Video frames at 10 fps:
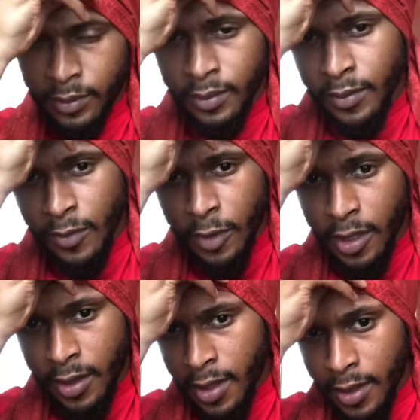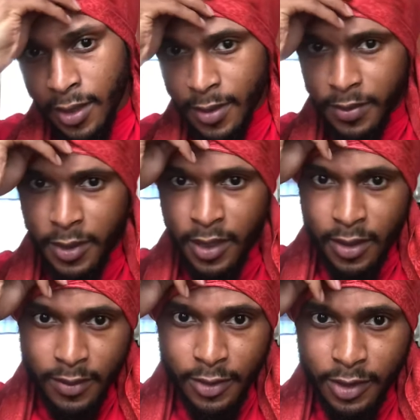And we're getting that
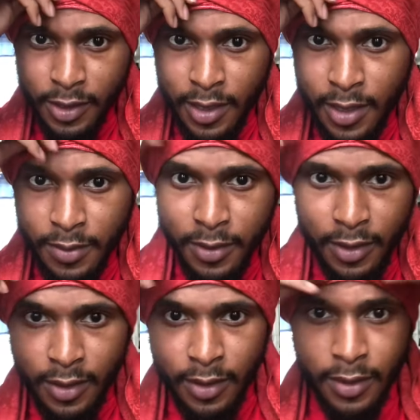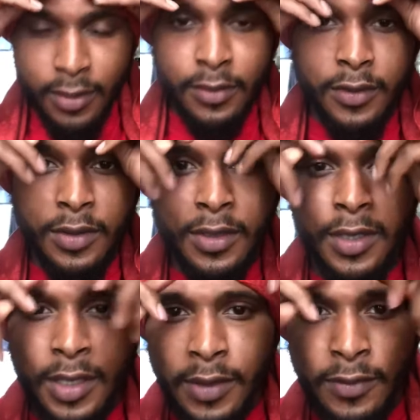pyramid shape here. You
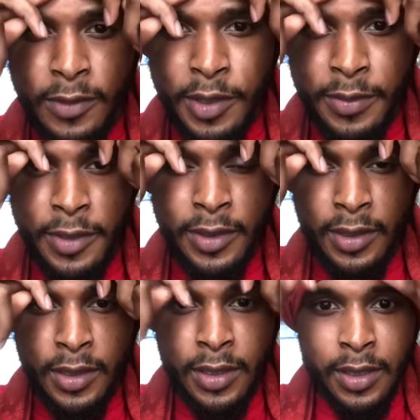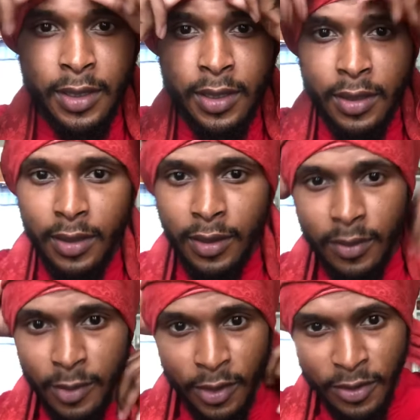see it forming in the
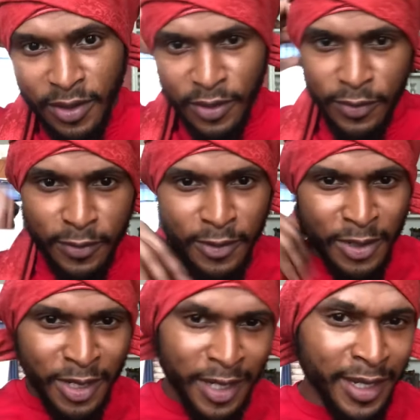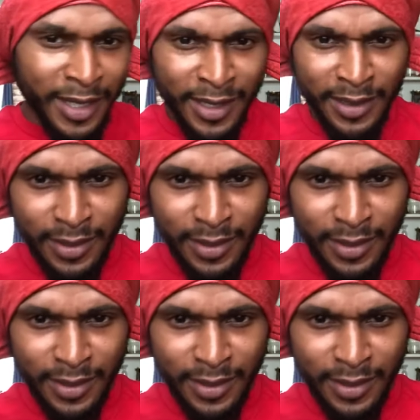middle of the forehead.